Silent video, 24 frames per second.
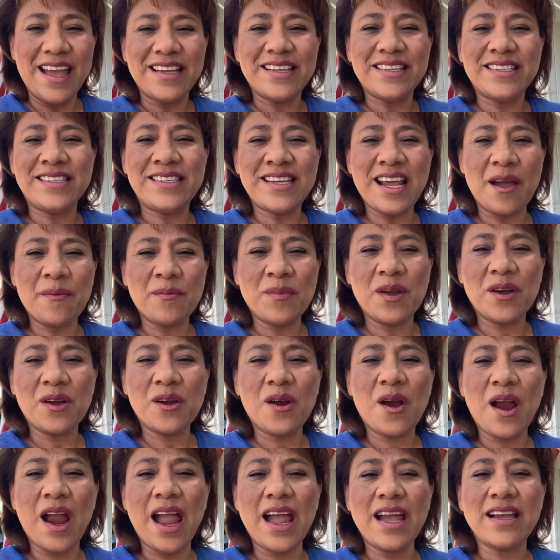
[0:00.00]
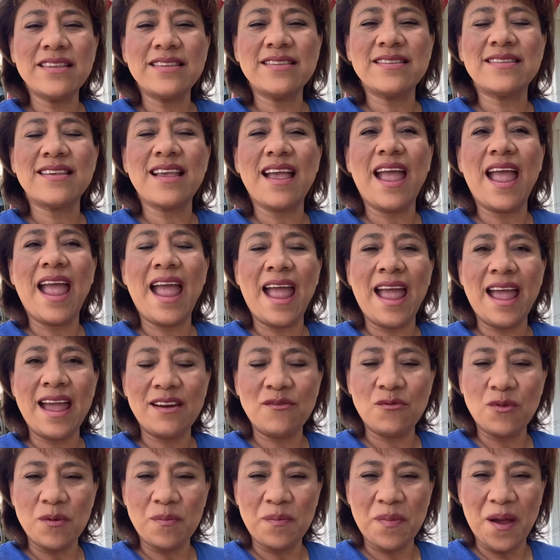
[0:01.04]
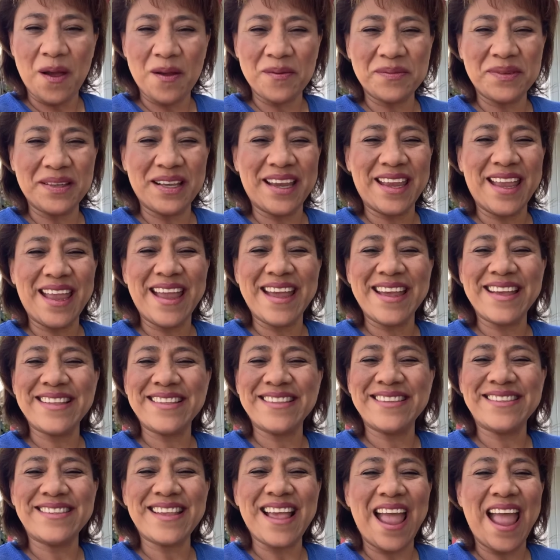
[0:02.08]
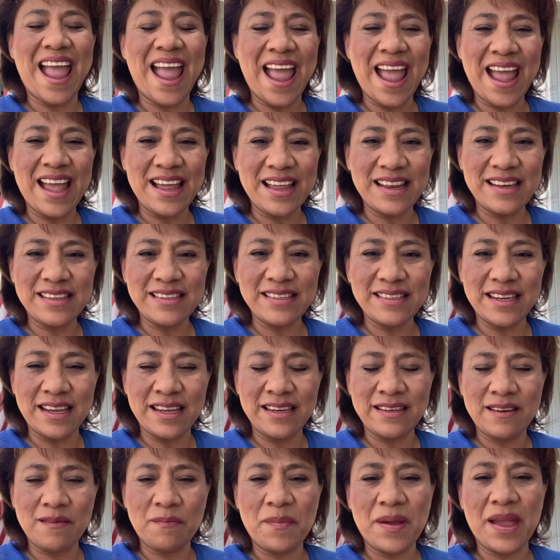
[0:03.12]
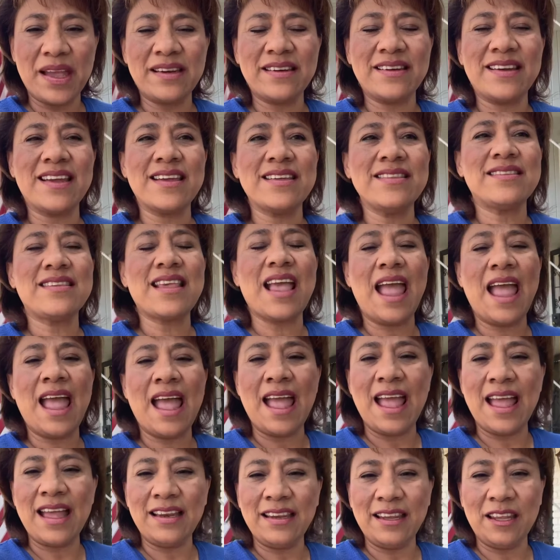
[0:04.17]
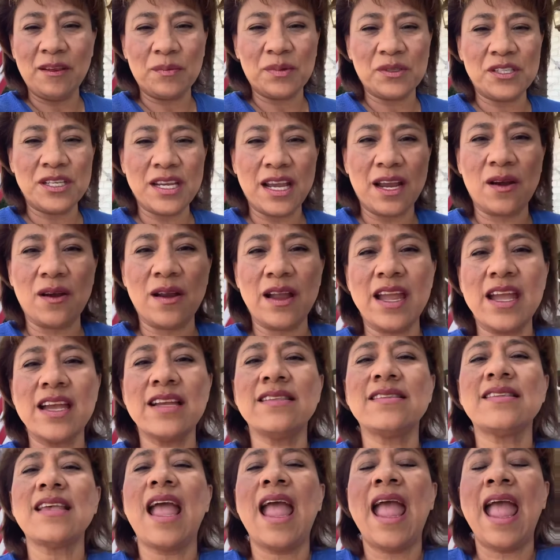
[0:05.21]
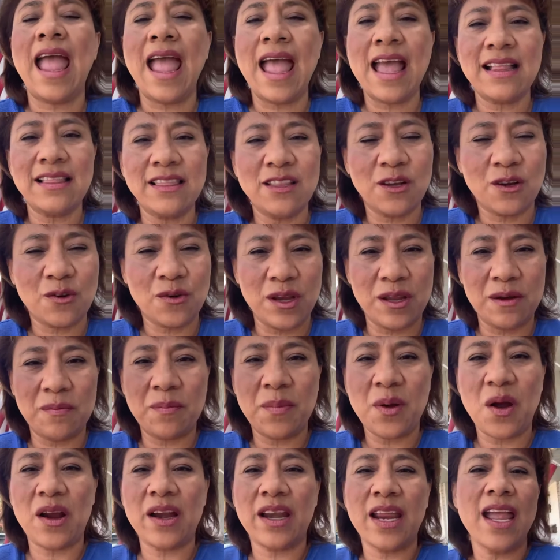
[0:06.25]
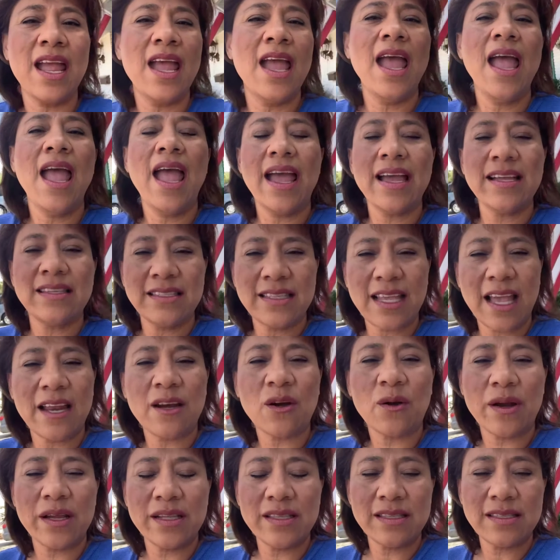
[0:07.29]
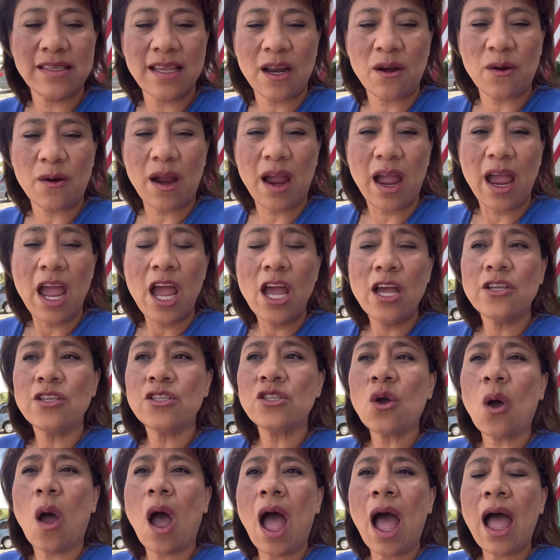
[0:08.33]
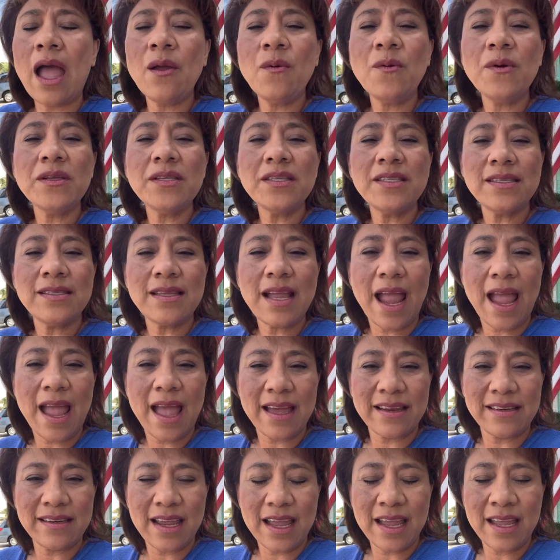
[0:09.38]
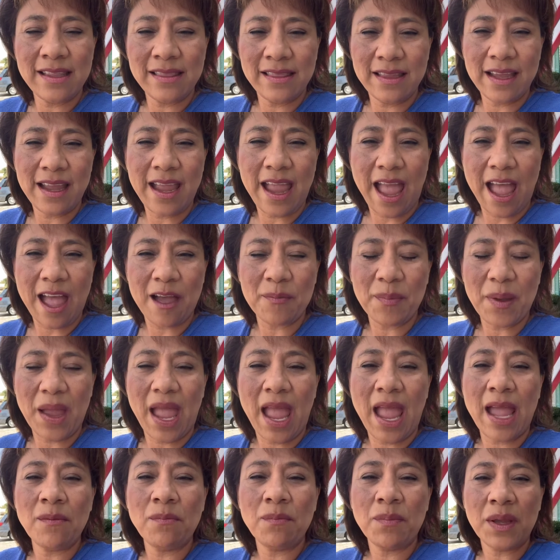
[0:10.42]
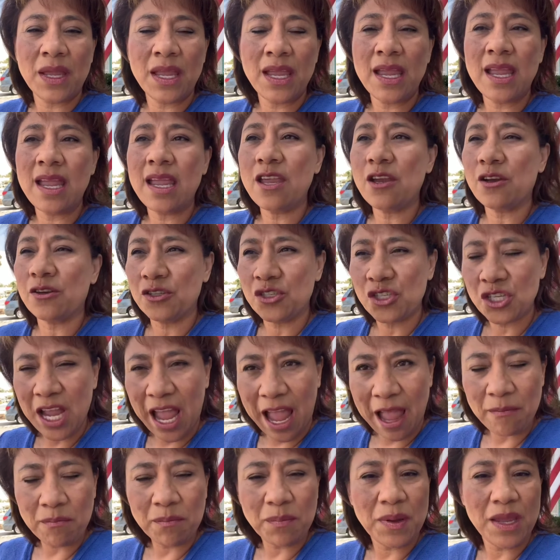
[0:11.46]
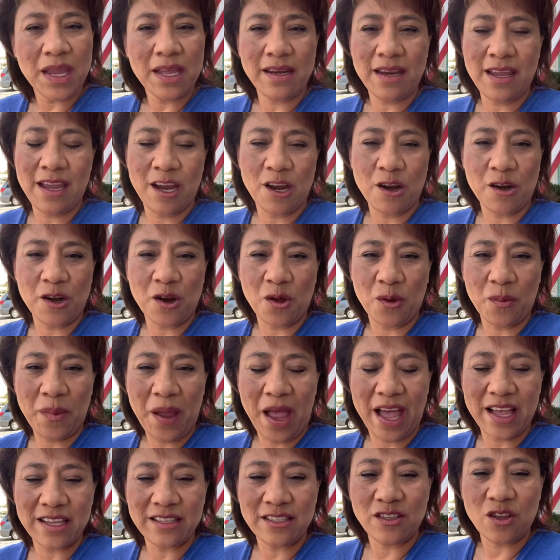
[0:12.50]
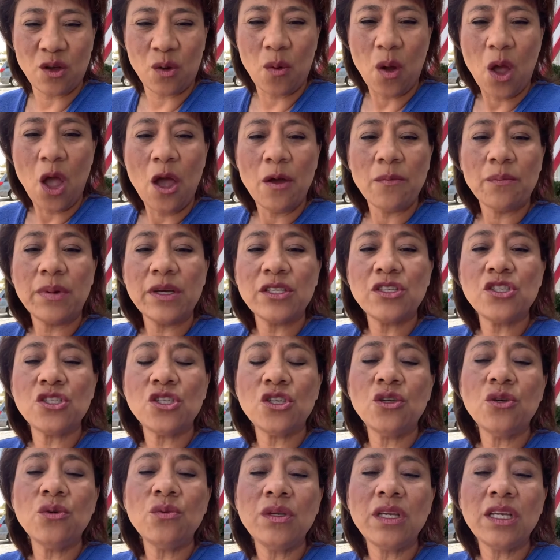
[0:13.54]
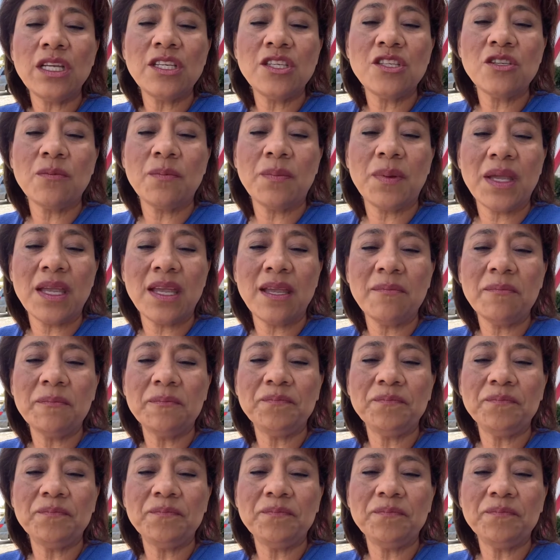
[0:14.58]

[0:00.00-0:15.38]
Democrats and Republicans and Independents and Libertarians and the Green Party, et cetera, et cetera. So I will stand in the gap and be your champion here in El Paso, but you need to be